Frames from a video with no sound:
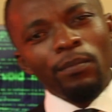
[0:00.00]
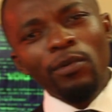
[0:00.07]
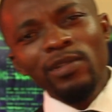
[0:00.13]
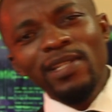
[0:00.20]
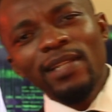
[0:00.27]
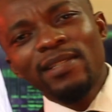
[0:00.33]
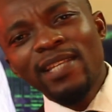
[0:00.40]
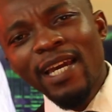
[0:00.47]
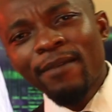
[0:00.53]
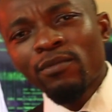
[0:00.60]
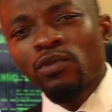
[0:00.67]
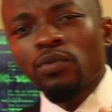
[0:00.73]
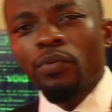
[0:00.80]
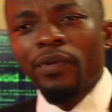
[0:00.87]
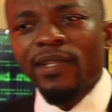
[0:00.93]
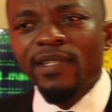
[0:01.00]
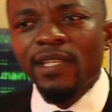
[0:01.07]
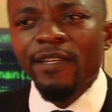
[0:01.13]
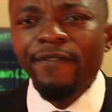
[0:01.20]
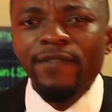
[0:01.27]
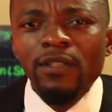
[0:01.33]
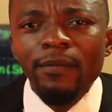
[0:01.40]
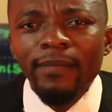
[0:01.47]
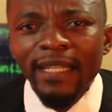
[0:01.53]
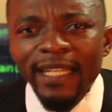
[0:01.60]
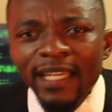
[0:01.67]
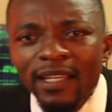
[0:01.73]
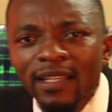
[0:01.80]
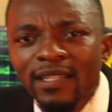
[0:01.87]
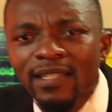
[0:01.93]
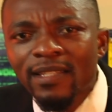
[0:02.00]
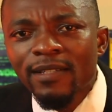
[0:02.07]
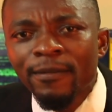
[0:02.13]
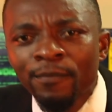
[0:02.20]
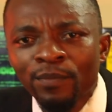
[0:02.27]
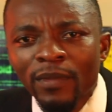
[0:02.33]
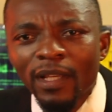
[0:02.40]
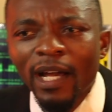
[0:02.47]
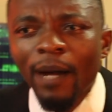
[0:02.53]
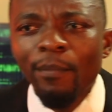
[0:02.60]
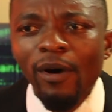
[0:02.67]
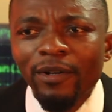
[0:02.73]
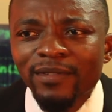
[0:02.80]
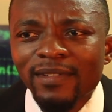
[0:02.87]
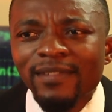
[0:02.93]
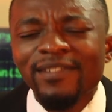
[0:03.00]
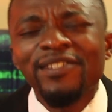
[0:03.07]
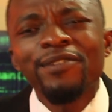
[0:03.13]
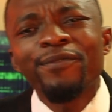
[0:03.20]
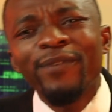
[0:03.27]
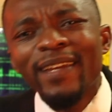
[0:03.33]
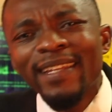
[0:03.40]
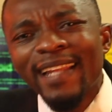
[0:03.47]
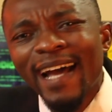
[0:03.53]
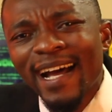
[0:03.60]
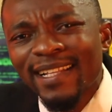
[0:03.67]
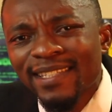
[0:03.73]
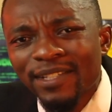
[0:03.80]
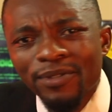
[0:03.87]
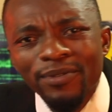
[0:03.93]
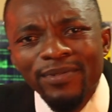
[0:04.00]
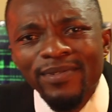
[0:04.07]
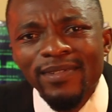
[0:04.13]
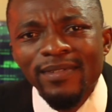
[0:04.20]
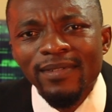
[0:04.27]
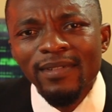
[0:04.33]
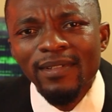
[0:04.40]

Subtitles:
most of the times you receive some links about different articles,